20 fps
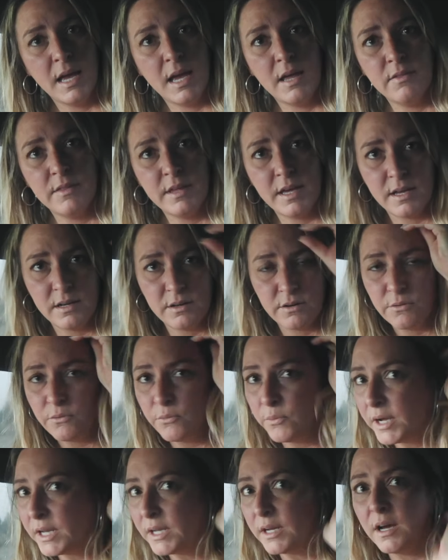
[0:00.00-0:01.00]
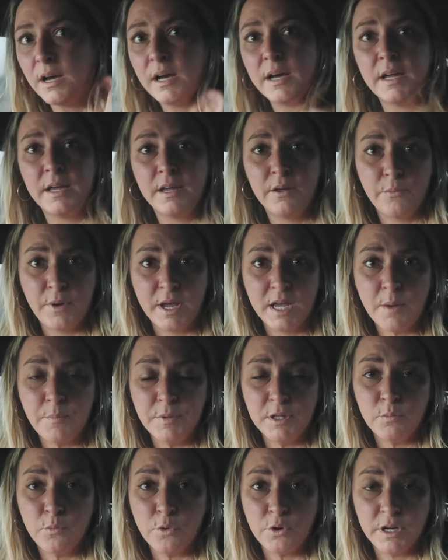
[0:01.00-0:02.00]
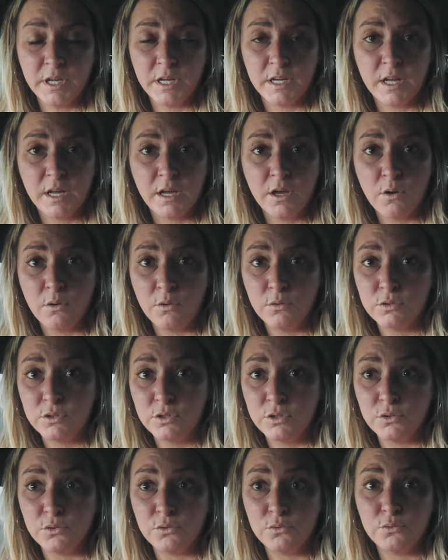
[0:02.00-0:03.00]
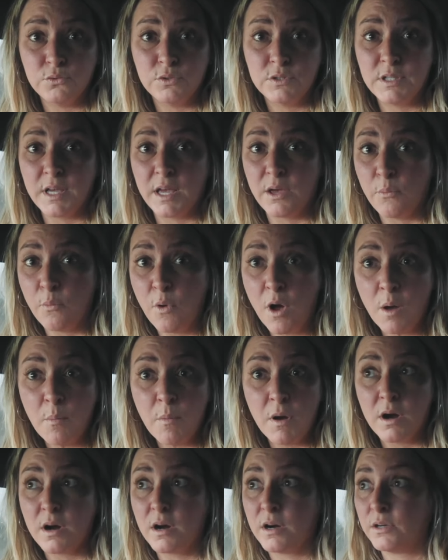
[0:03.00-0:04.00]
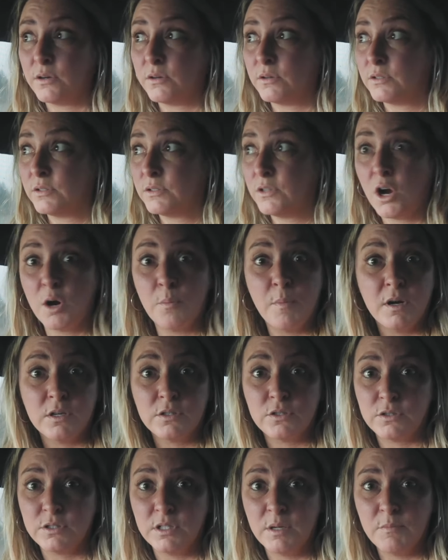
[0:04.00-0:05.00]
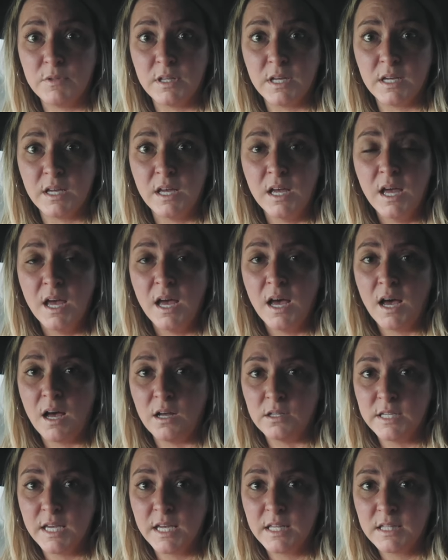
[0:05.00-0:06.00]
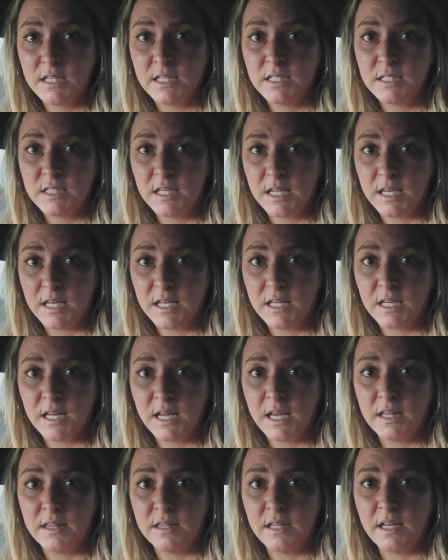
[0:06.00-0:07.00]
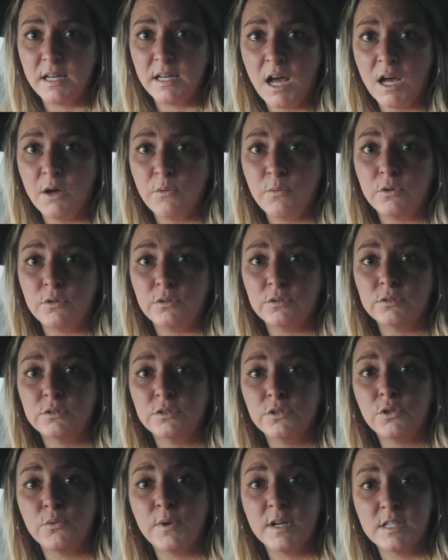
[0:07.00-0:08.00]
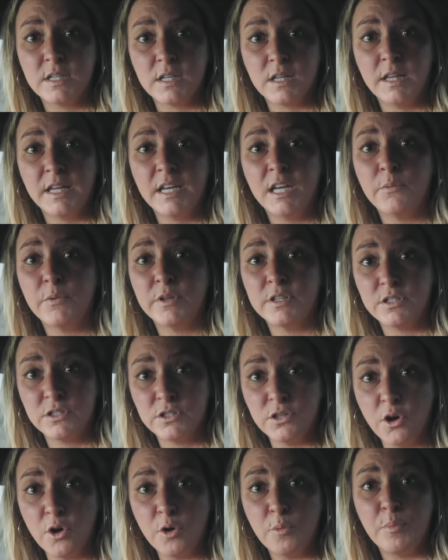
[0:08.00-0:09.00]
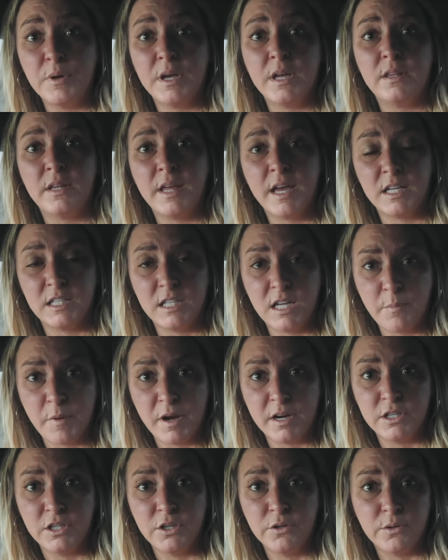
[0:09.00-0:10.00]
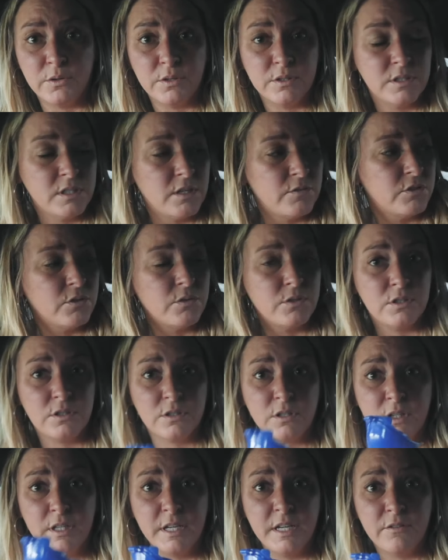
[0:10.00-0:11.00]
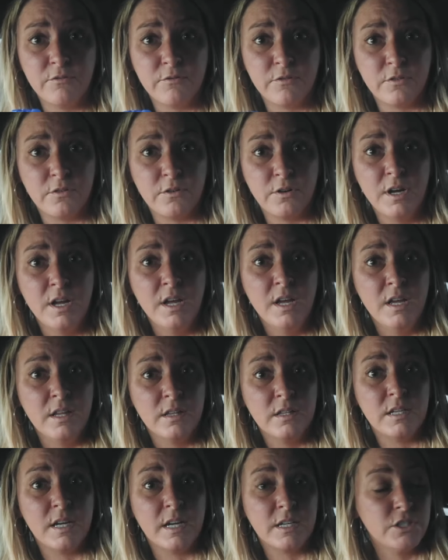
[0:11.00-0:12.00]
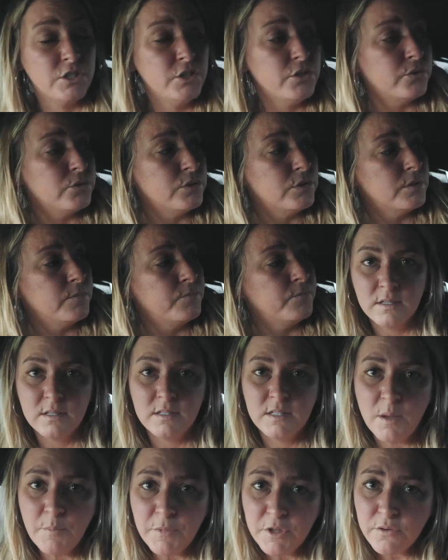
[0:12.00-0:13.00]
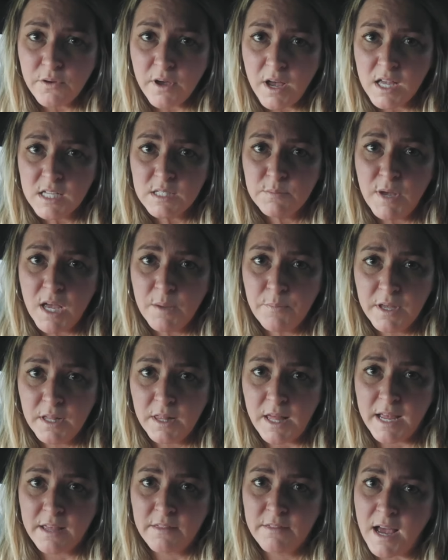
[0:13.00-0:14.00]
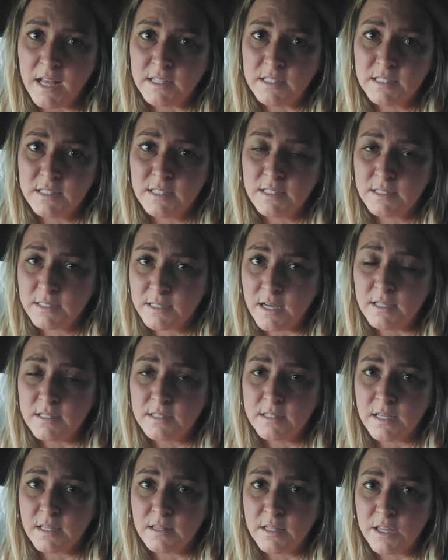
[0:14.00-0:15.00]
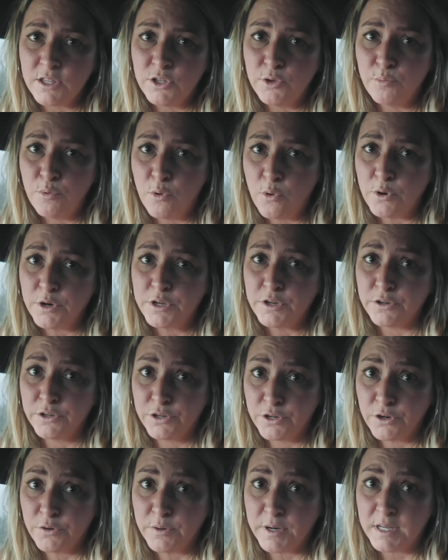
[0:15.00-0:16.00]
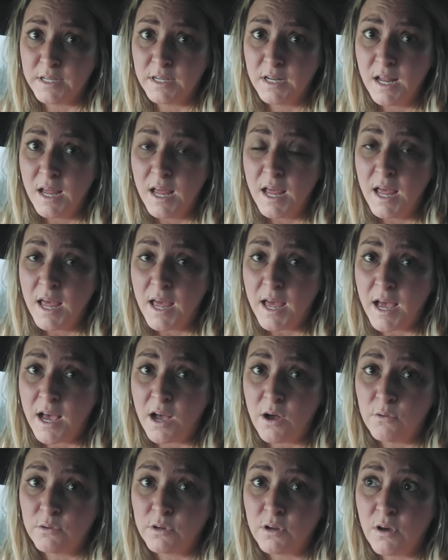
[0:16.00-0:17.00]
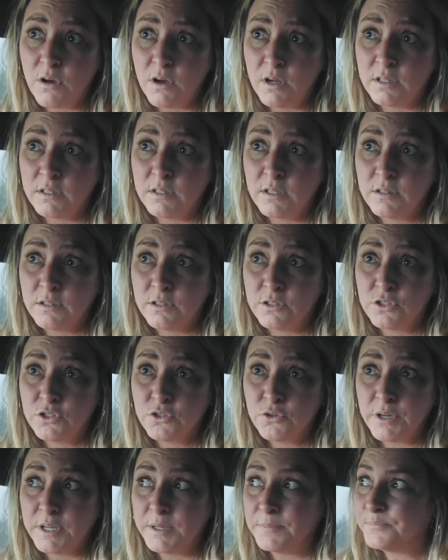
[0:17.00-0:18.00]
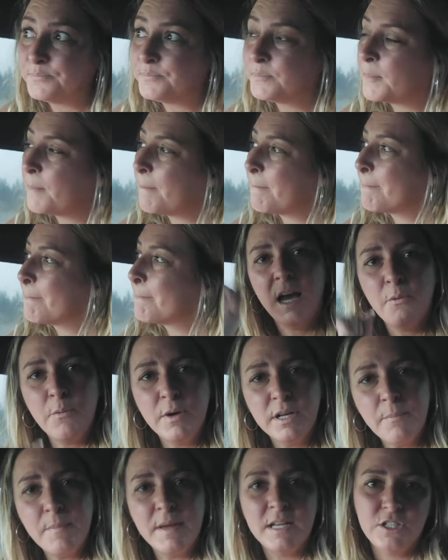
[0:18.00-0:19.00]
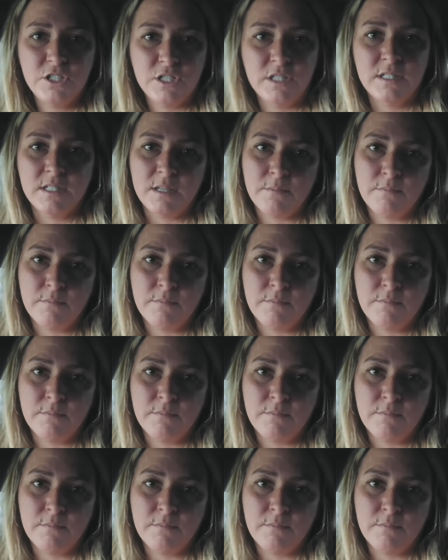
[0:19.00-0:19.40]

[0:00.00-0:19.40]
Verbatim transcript: and then when I wake up in the morning and I go to, say, Walmart or Starbucks or something, I'll take this in and I will do the rest of the cleaning with soap and antibacterial stuff. So it's clean for the next use. Some of you guys might be like, that's disgusting that you pour your urine out on the street. I want to mention